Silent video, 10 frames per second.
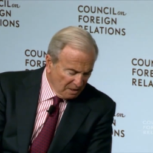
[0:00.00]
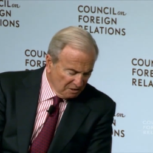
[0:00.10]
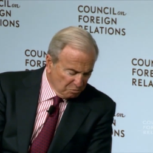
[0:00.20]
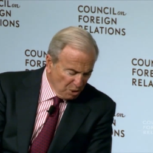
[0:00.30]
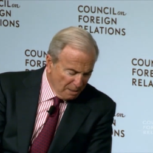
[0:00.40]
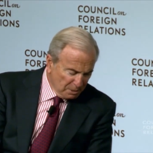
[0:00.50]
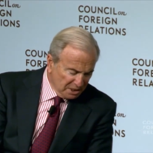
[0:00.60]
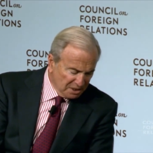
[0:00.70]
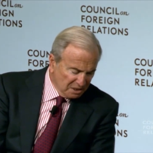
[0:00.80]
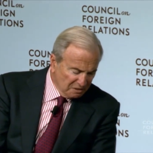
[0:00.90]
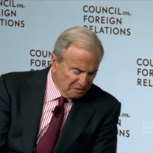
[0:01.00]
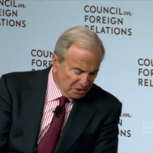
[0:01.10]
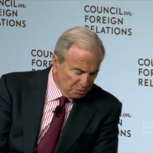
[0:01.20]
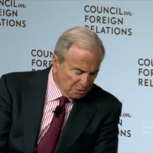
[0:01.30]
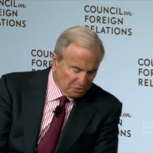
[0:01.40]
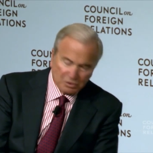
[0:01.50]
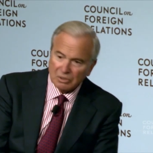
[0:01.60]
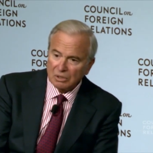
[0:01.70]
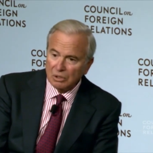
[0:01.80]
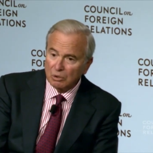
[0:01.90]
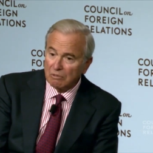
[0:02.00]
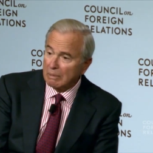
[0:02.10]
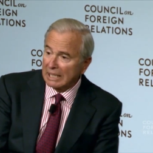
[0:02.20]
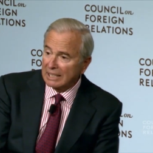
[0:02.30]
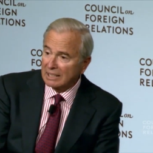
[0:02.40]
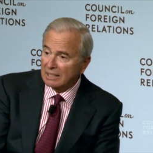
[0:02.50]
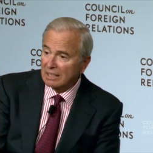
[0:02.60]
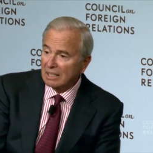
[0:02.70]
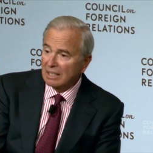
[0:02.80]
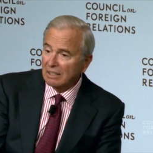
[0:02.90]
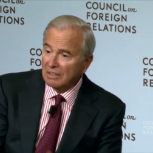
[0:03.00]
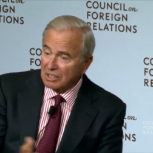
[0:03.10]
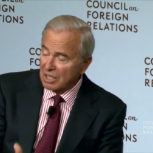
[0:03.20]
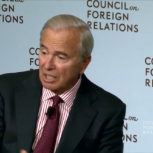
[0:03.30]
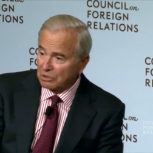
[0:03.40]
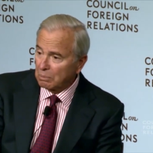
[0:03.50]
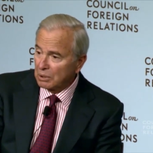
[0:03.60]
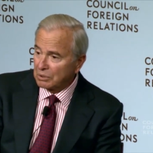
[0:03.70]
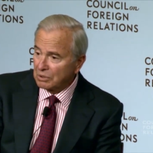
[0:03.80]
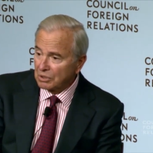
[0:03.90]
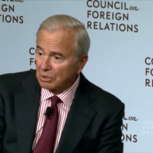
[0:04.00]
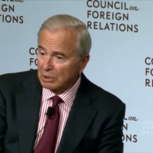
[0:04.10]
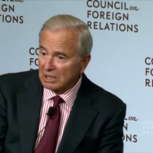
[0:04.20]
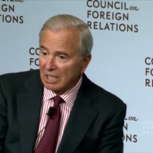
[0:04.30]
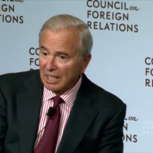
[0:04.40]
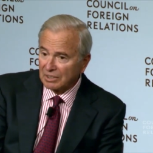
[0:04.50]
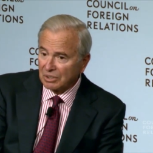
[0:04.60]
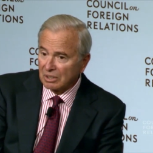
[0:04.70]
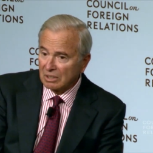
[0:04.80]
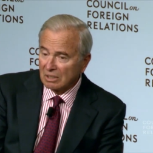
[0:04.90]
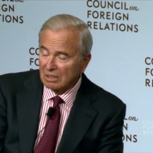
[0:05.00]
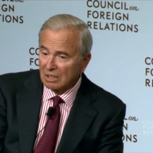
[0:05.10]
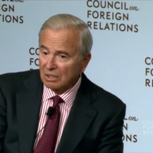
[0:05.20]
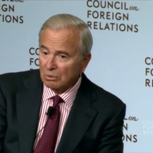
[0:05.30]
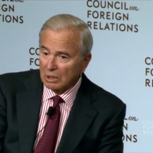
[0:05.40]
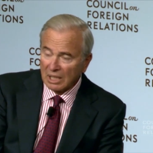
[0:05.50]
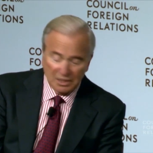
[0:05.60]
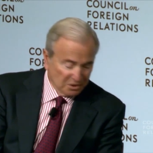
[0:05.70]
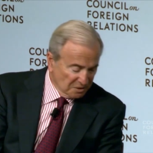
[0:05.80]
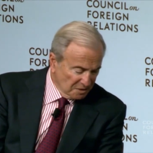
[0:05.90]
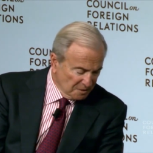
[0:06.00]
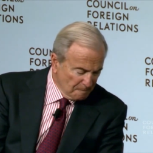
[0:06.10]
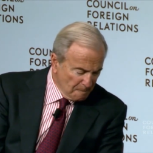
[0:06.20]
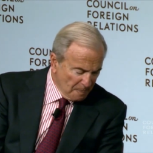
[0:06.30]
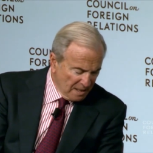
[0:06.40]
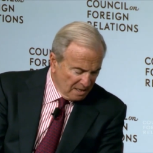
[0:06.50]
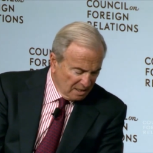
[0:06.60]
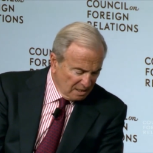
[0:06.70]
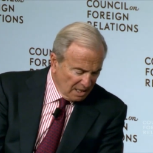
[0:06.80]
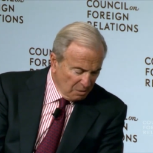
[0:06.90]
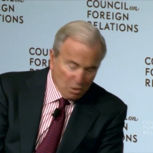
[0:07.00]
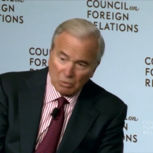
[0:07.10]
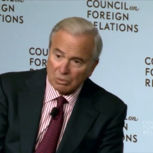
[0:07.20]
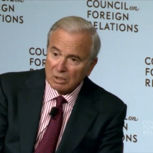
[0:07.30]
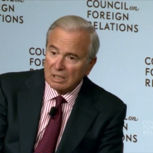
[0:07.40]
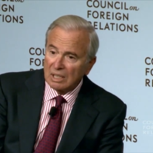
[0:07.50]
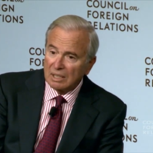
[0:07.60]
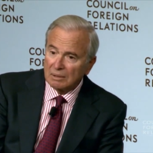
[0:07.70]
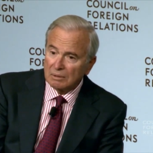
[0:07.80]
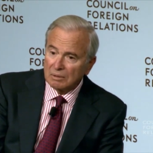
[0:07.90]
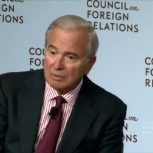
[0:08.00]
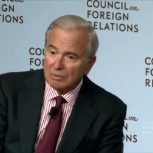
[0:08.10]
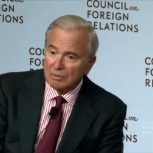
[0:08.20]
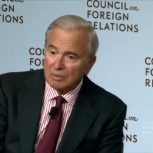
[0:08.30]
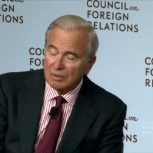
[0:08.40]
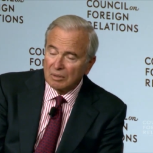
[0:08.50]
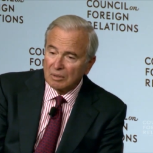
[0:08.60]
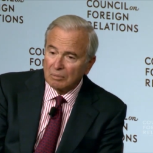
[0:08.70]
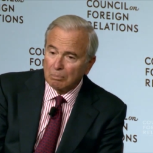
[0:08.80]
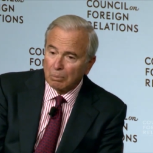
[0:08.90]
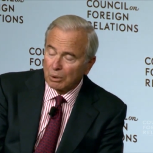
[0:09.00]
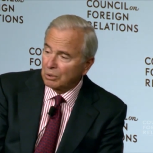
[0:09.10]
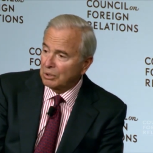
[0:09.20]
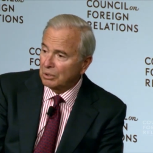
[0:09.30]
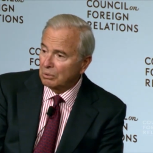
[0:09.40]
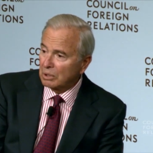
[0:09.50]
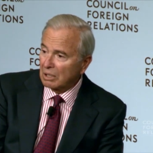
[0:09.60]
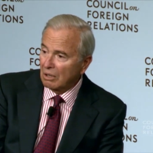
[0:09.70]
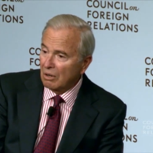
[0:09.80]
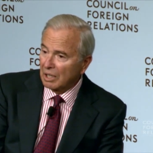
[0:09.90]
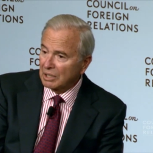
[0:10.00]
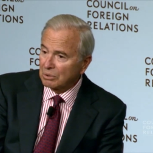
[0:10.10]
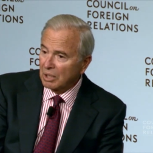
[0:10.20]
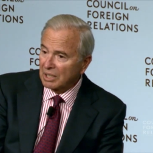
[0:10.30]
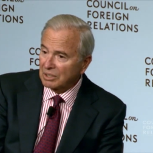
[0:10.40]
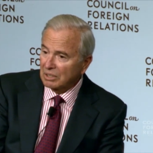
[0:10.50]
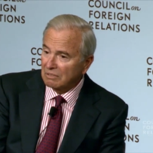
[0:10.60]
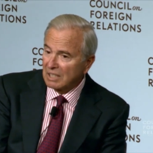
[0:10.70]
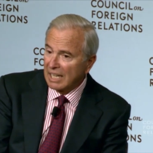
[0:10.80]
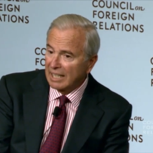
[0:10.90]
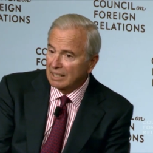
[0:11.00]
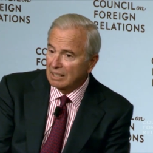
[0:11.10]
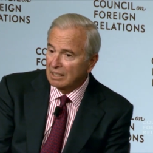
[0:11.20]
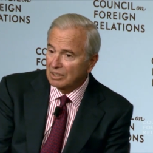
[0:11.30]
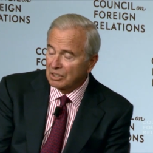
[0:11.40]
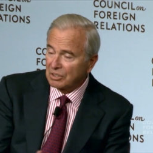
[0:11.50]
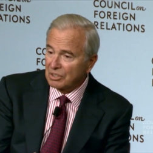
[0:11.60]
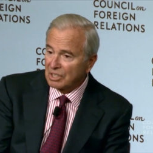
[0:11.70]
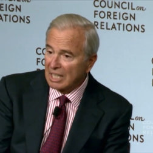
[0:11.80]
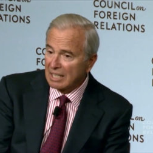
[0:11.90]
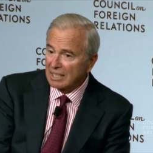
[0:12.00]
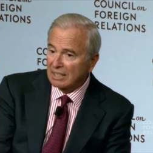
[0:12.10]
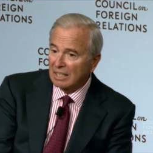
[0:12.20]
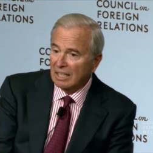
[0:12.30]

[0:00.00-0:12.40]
of prominent individuals who have made these contributions to international relations. Uh, I won't uh, burden you with a long introduction of TED, just to say that